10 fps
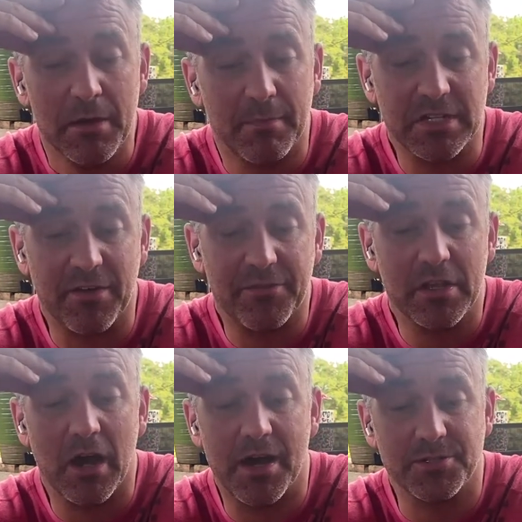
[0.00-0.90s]
Myself and the
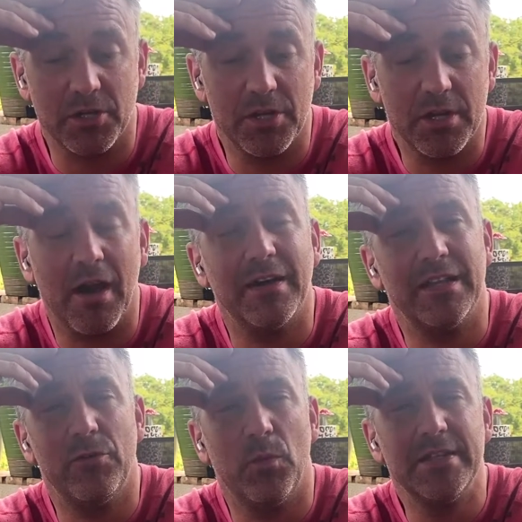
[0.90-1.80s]
guys are going to go out
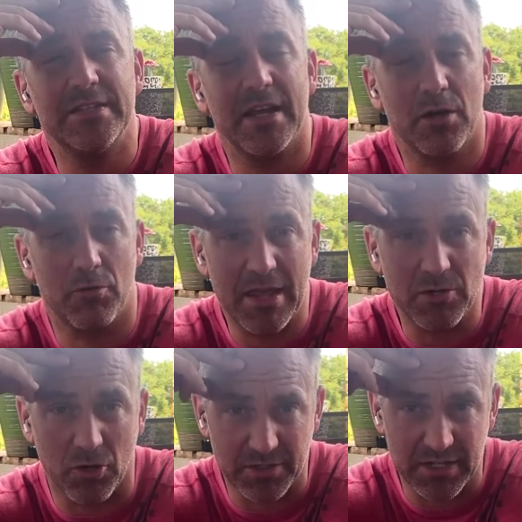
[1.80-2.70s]
every Wednesday and create
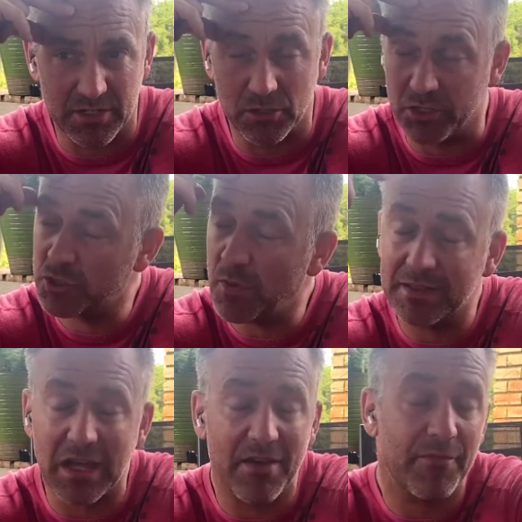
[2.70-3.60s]
content, not just
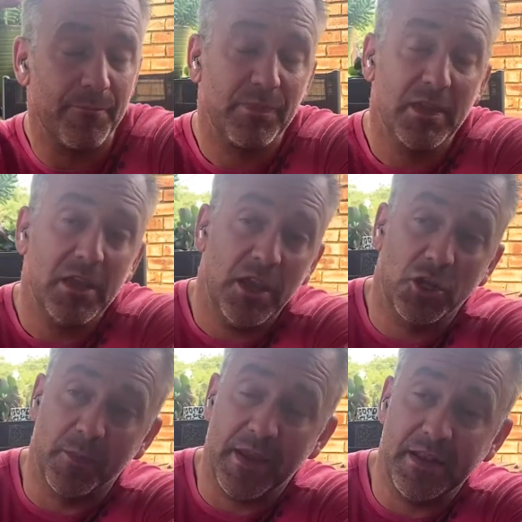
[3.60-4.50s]
wildlife.
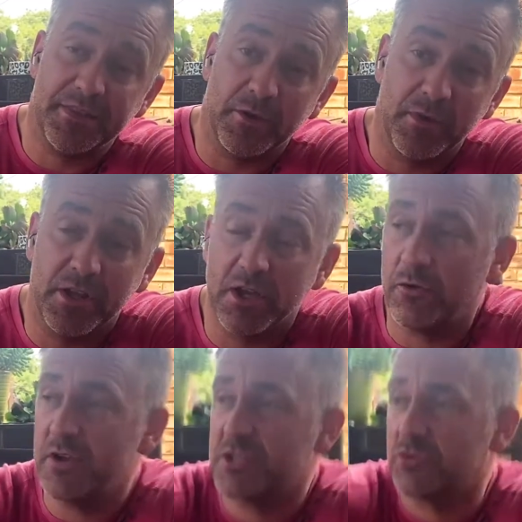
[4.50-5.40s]
It could be anything. We're going to go to
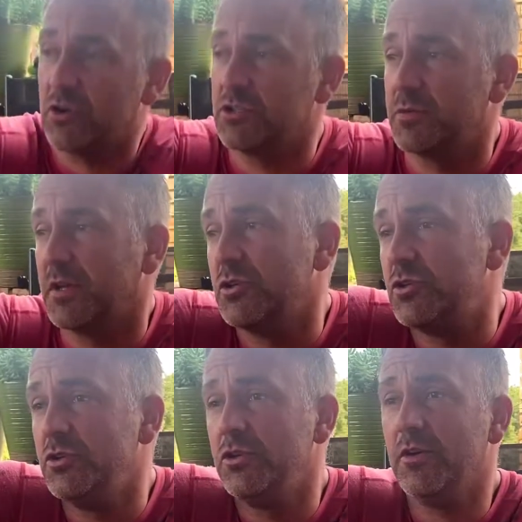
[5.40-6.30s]
restaurants. We're going to
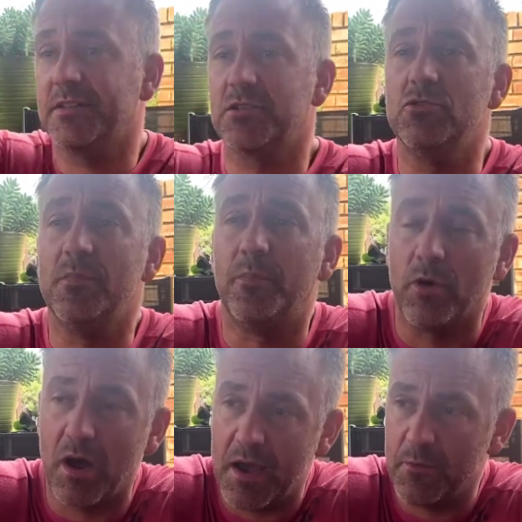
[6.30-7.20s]
do, Johan's going to do a
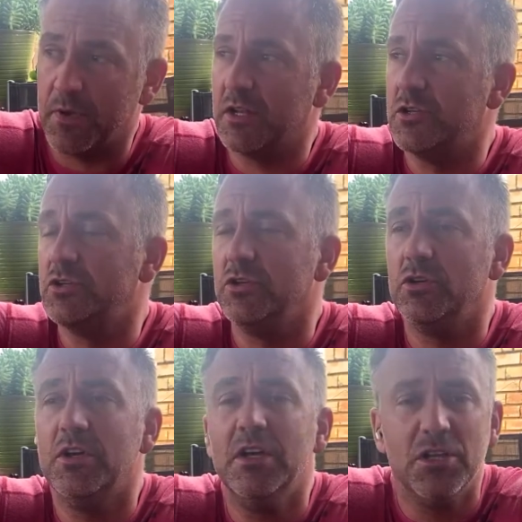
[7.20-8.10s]
braai. We're going to
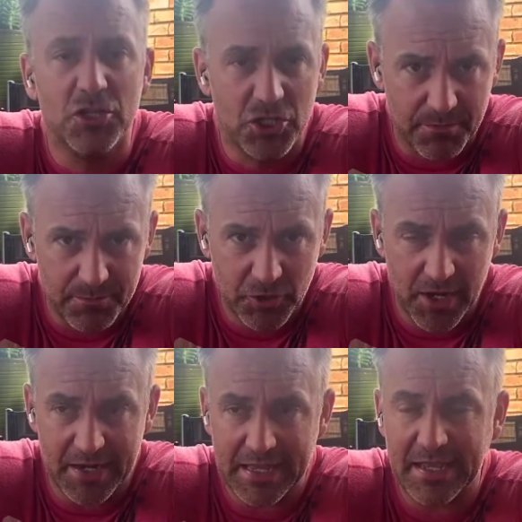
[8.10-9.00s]
do gym
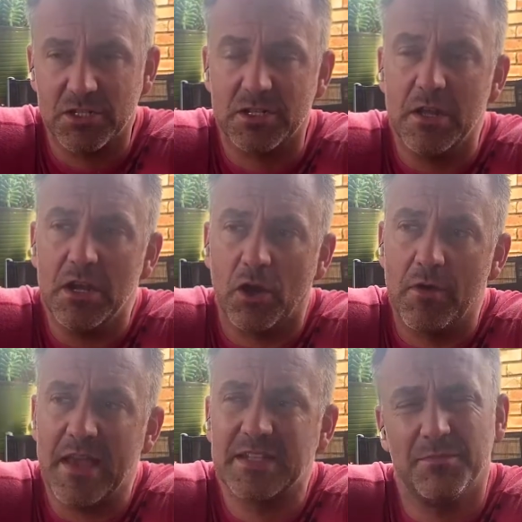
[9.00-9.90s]
training and just
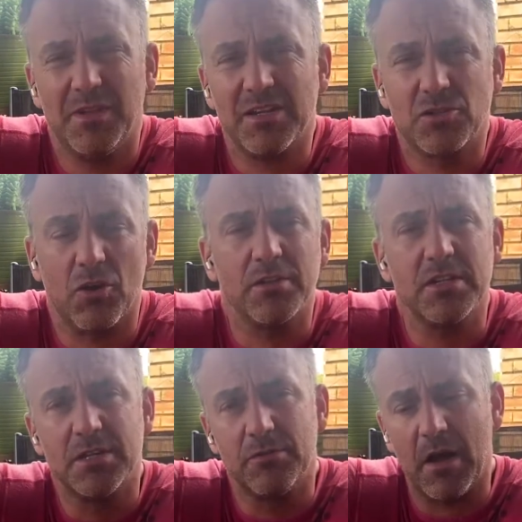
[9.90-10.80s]
create some nice
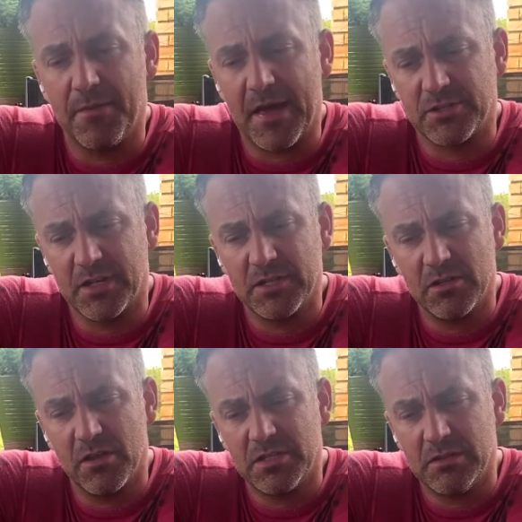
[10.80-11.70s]
content around that. So you get to
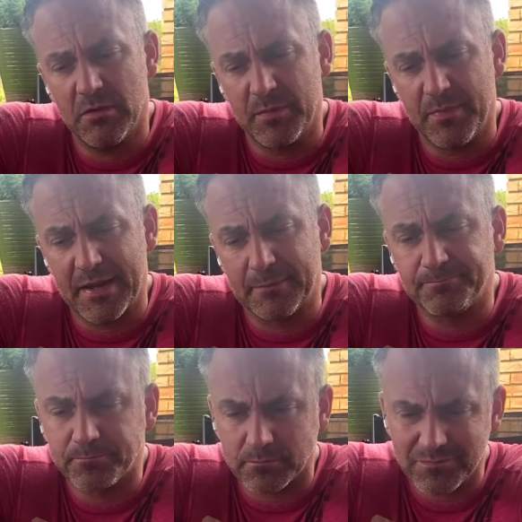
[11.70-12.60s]
know the team a bit better.
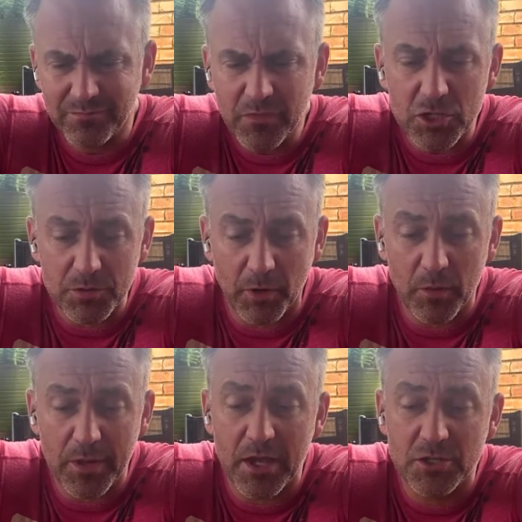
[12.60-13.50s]

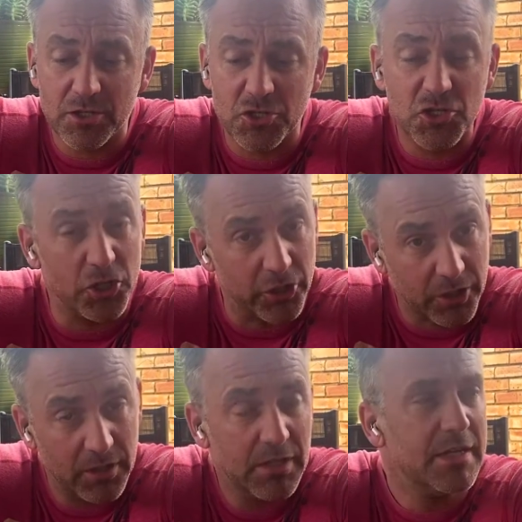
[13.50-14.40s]
Tomorrow we're going to the
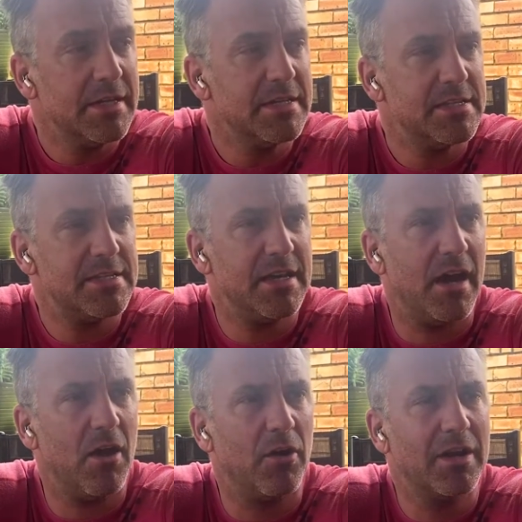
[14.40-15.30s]
Cirque, C
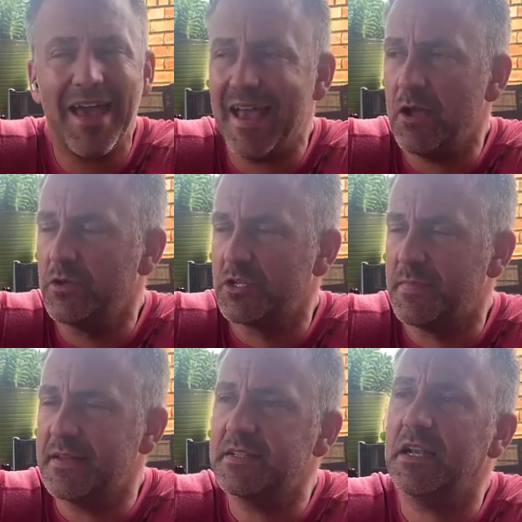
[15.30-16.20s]
I R K, which is
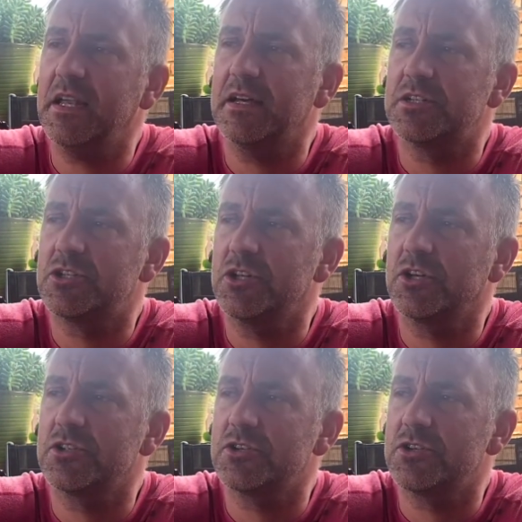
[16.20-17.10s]
basically a
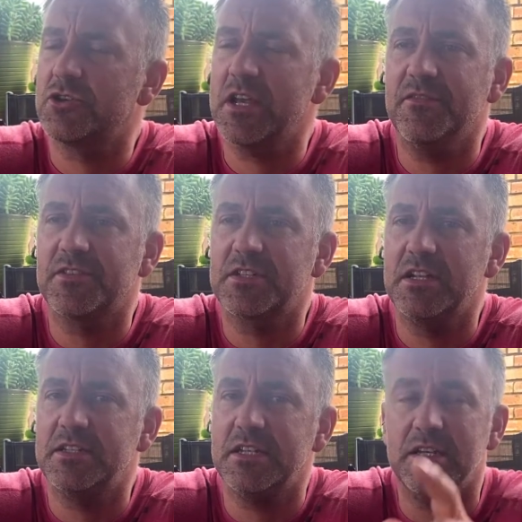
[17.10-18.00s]
circus training
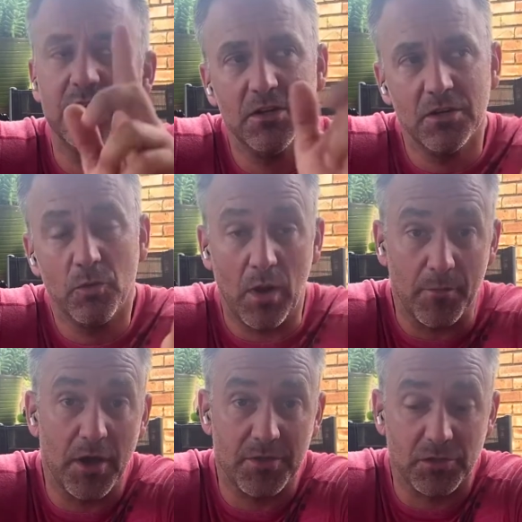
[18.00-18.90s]
facility where
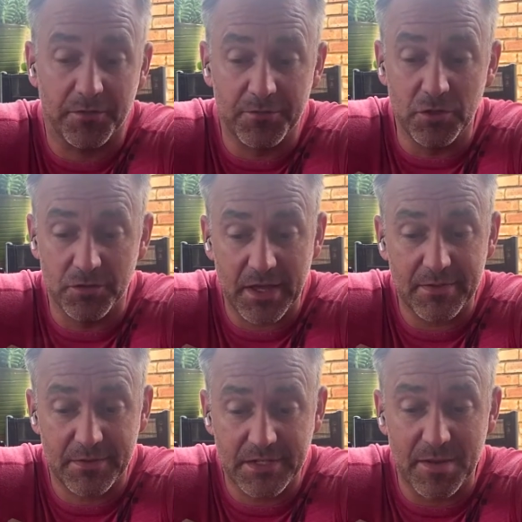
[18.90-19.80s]
I'm going this afternoon. They
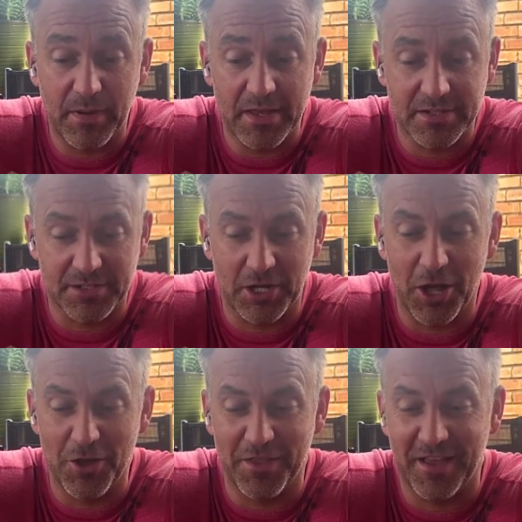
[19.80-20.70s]
the same place as the
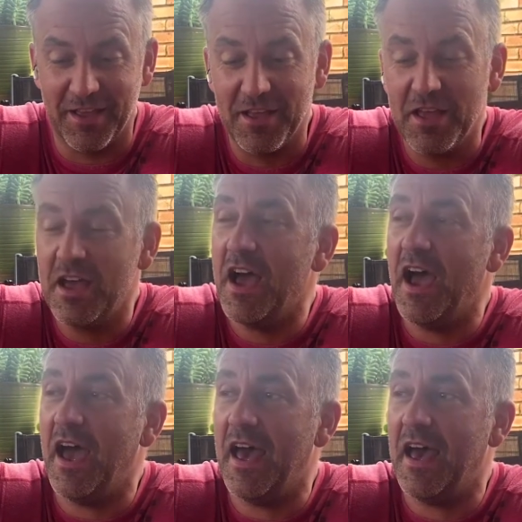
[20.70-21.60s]
clothing.
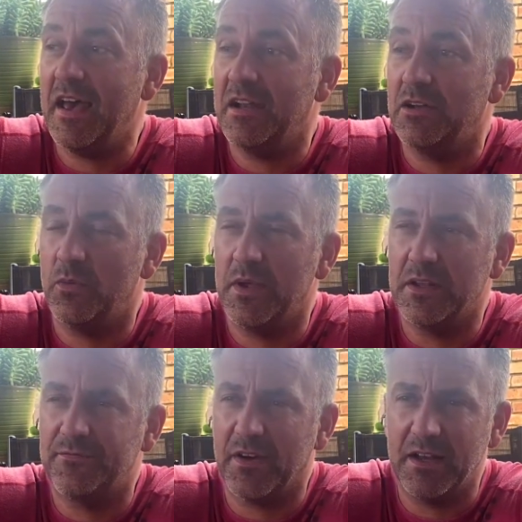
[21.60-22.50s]
And we're
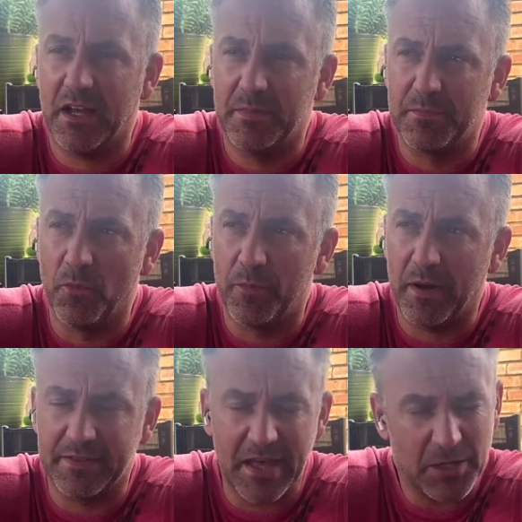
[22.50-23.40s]
going to find out a bit more
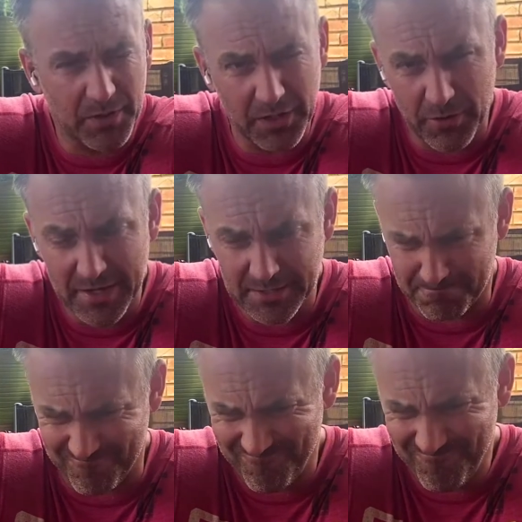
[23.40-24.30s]
about that. We're going to create,
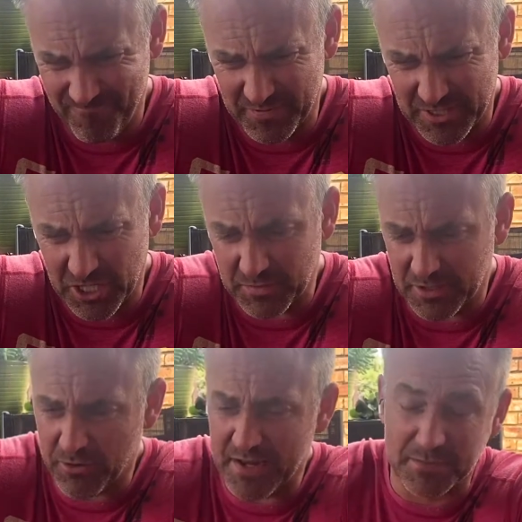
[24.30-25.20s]
excuse me,
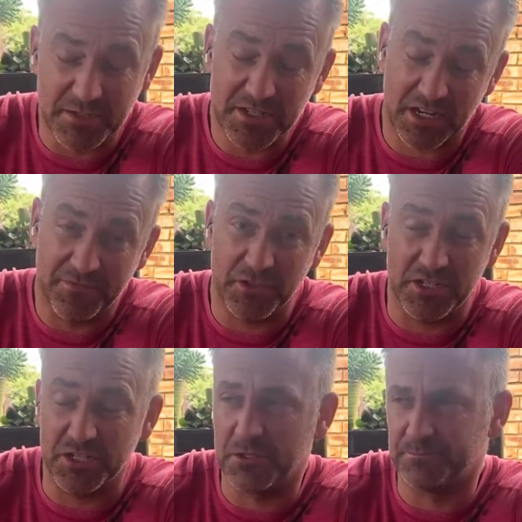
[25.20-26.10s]
create some sick
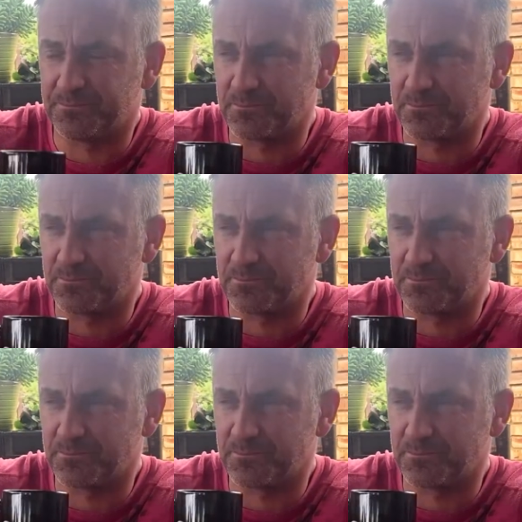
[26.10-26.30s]
footage.